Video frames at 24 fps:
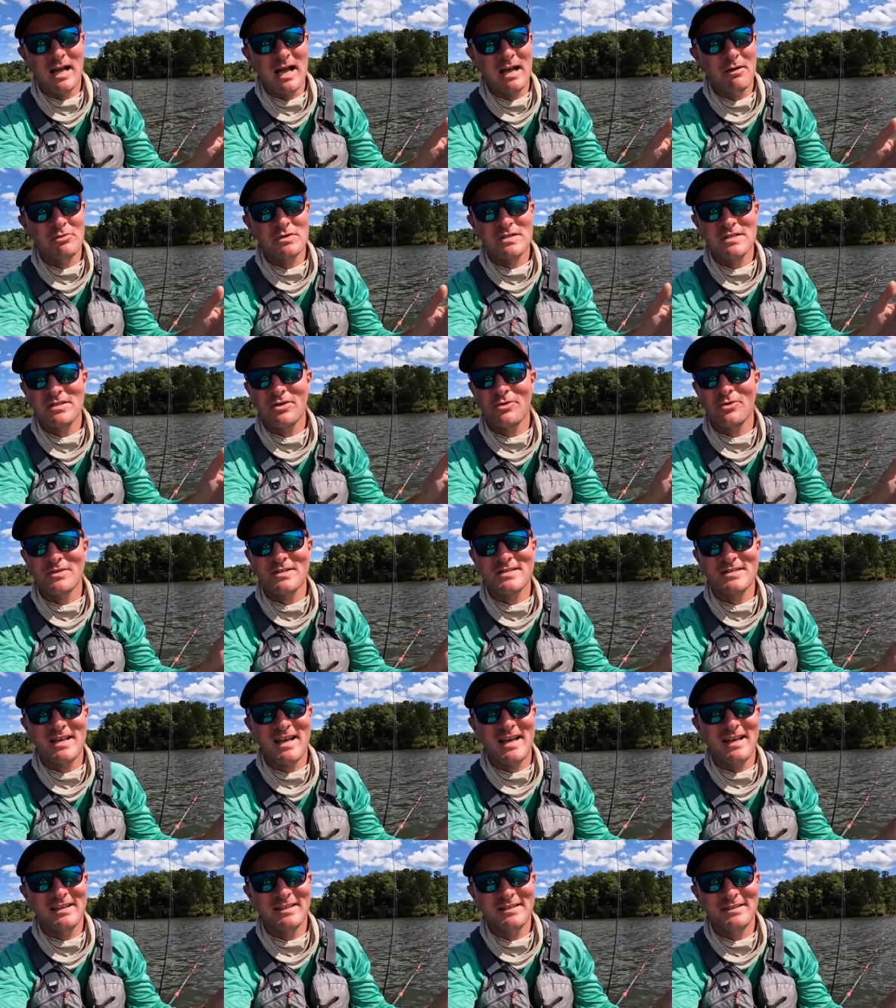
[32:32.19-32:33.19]
I was so
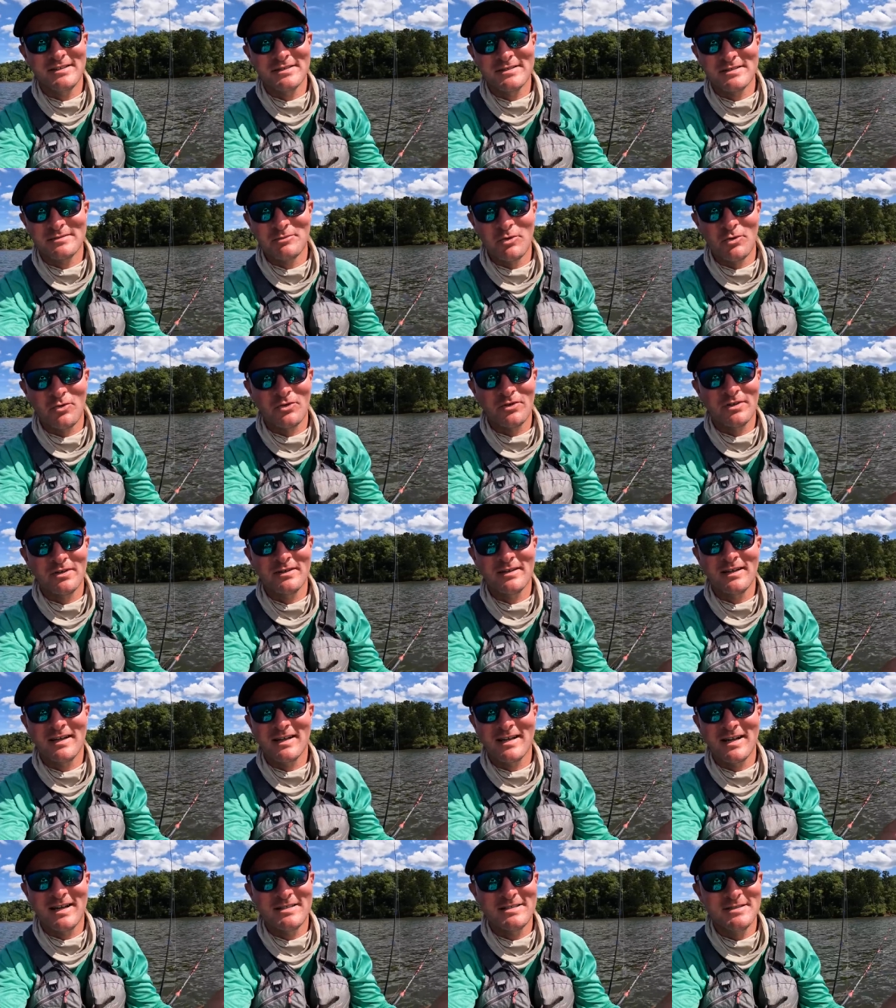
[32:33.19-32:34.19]
excited this morning.
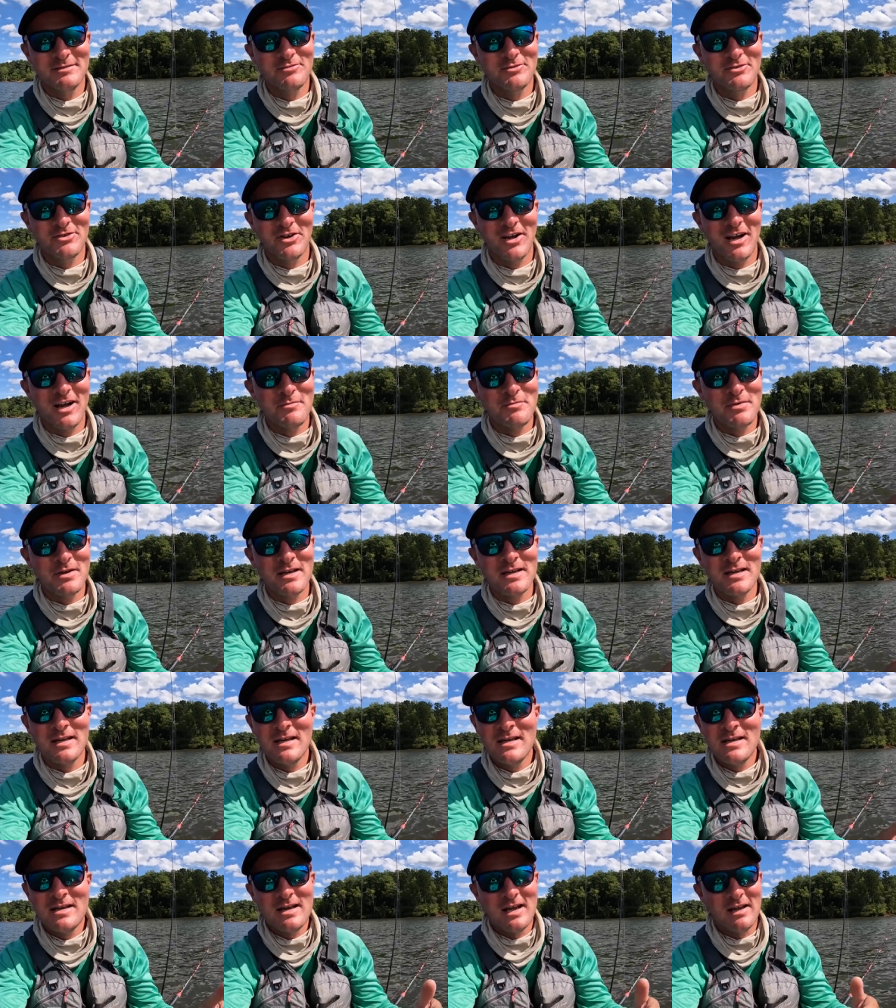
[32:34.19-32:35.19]
I got them
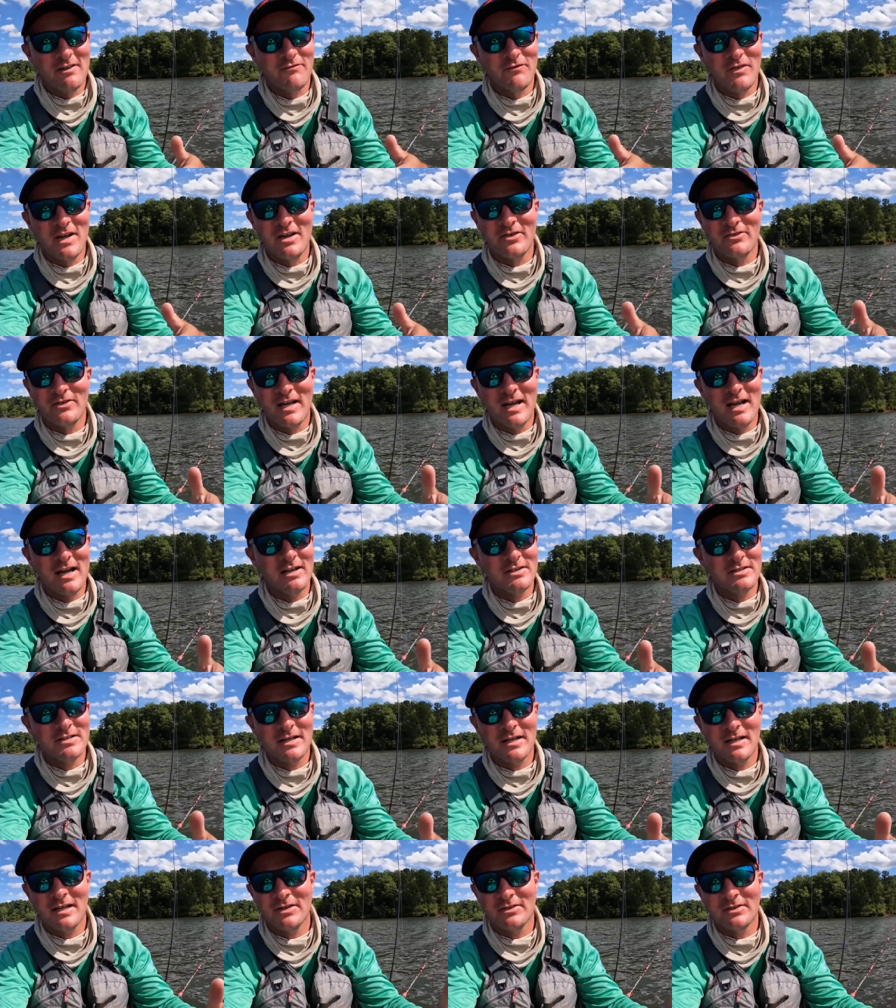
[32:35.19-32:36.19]
crappie and found out
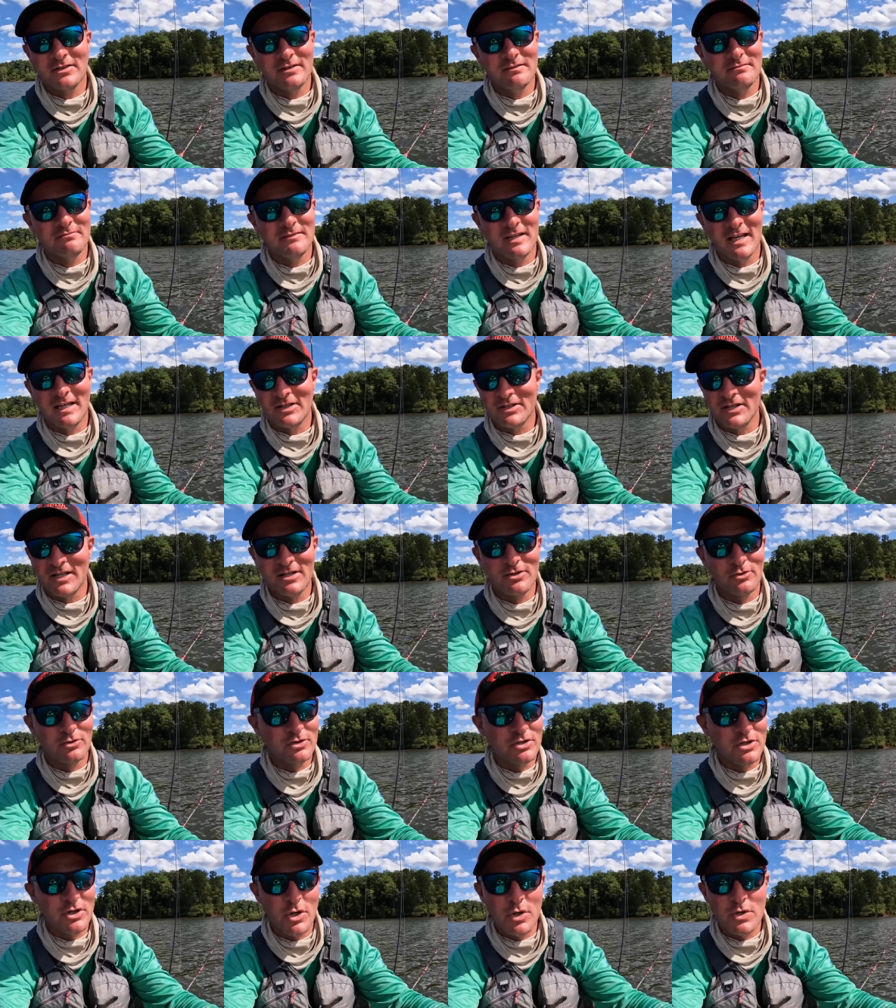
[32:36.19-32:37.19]
there that they
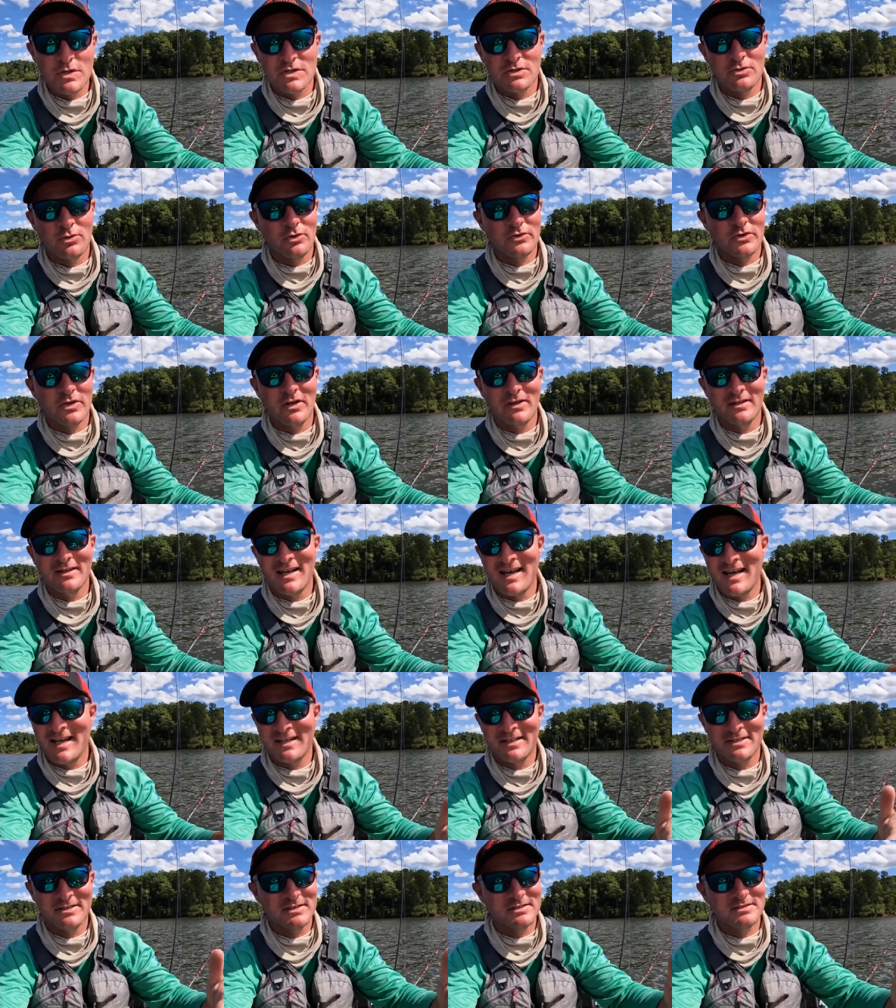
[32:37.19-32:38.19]
legal to use in North
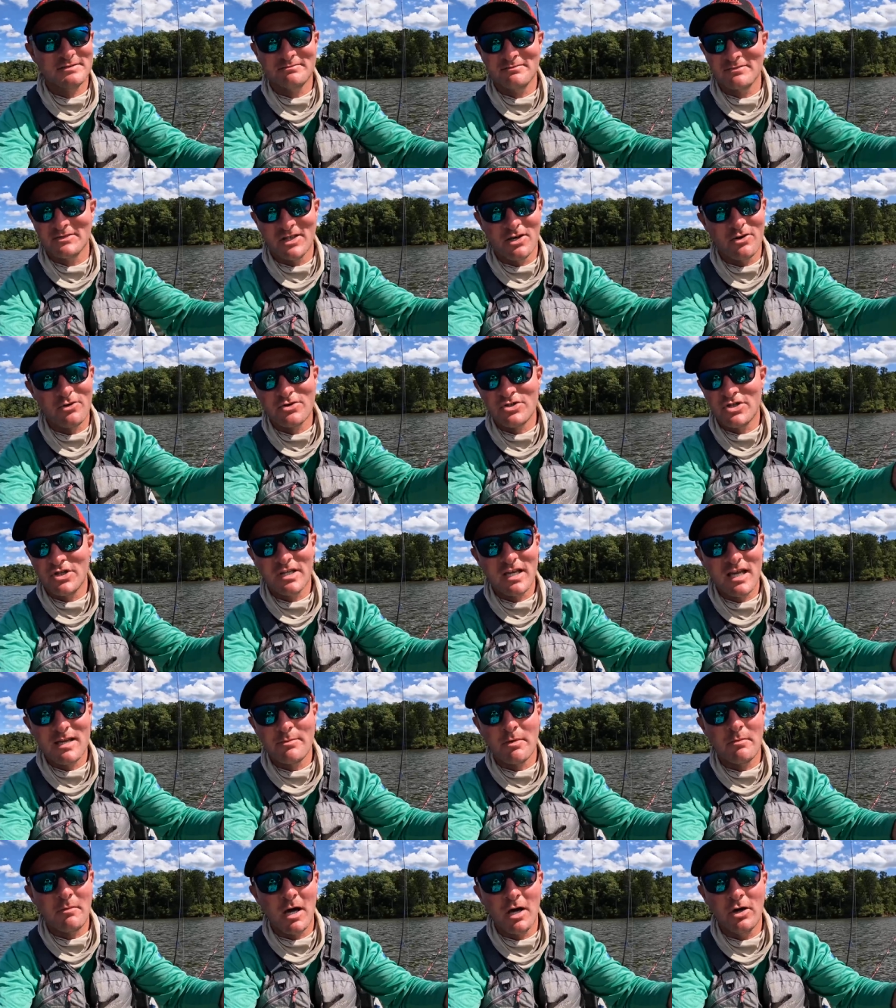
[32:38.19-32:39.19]
Carolina just as long as you
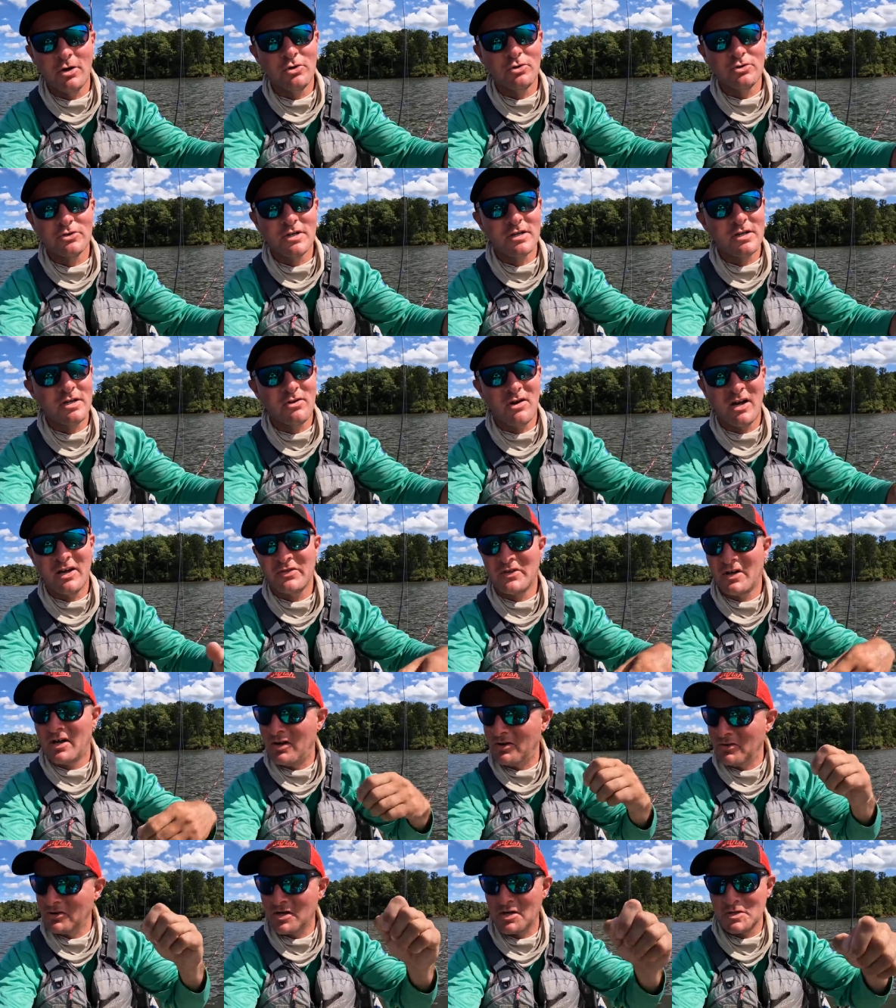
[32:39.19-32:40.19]
keep them whole. You know, I
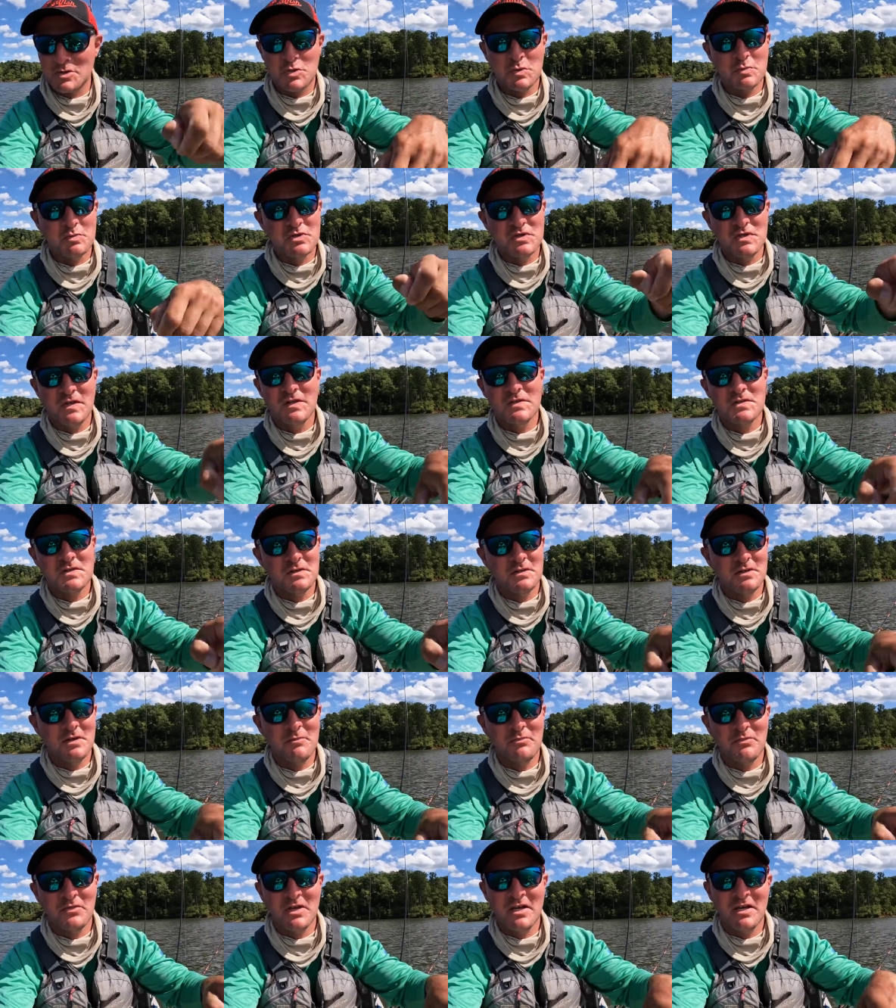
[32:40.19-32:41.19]
thought I'll cut some slits in
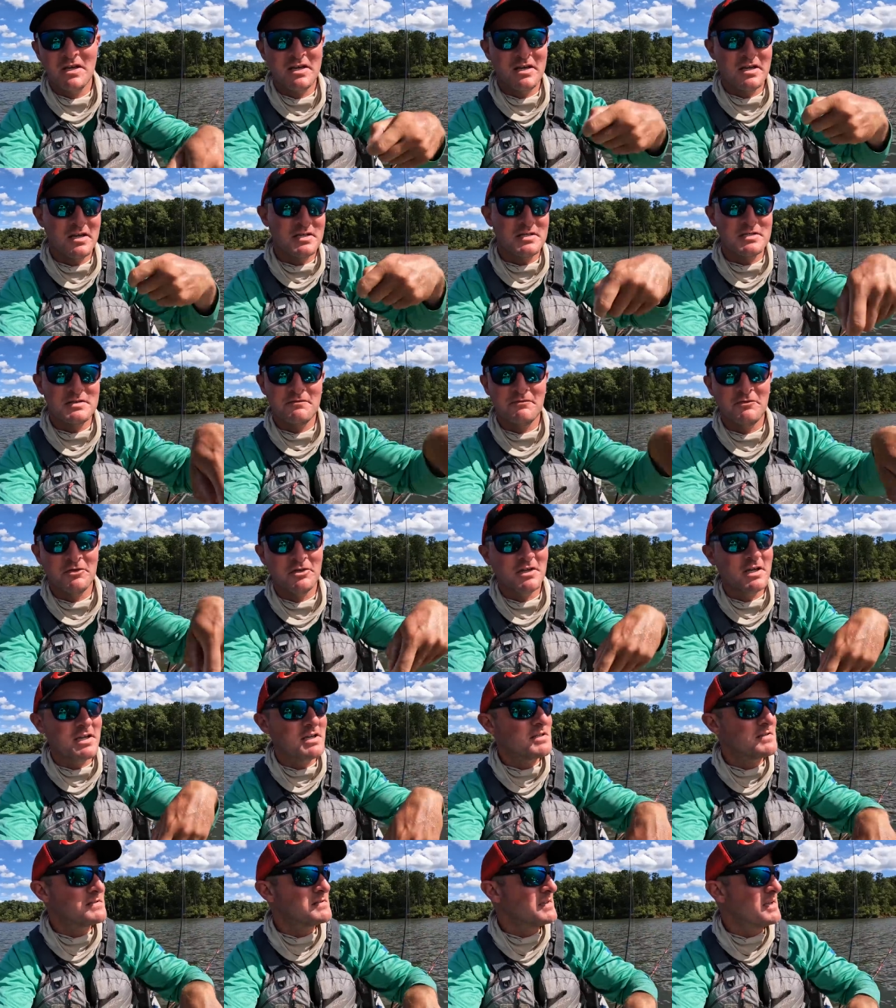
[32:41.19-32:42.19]
them things,
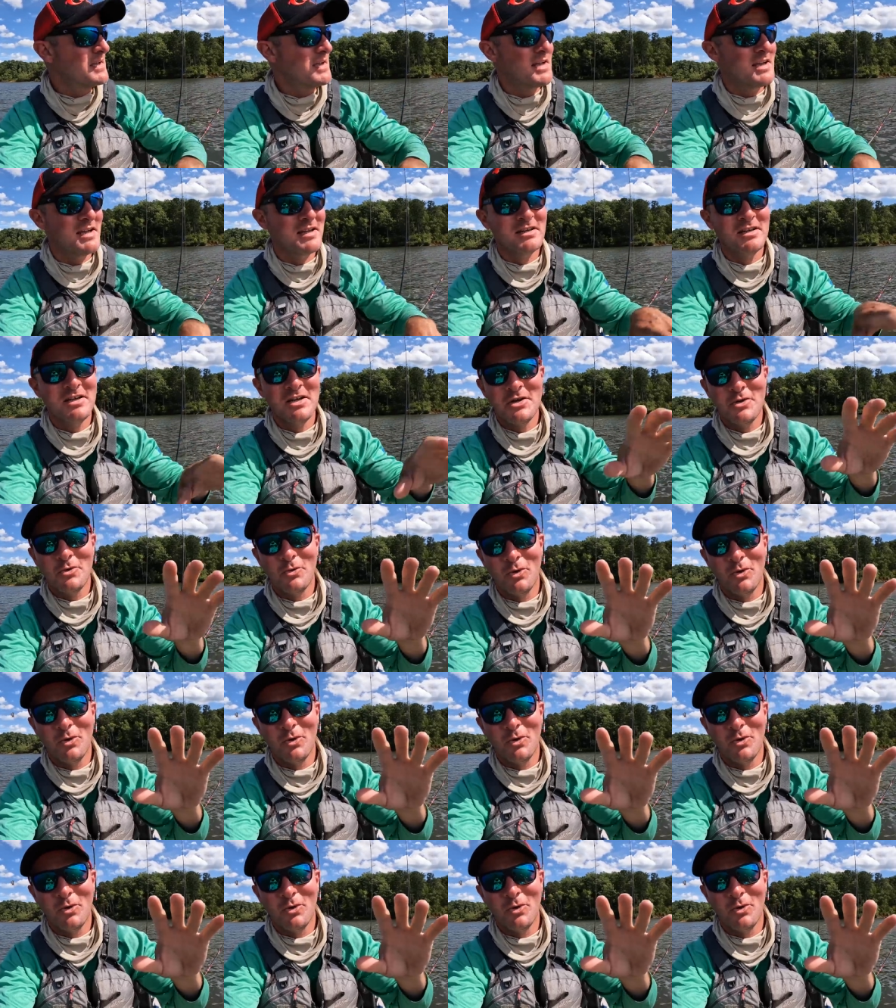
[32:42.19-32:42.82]
fillet aside.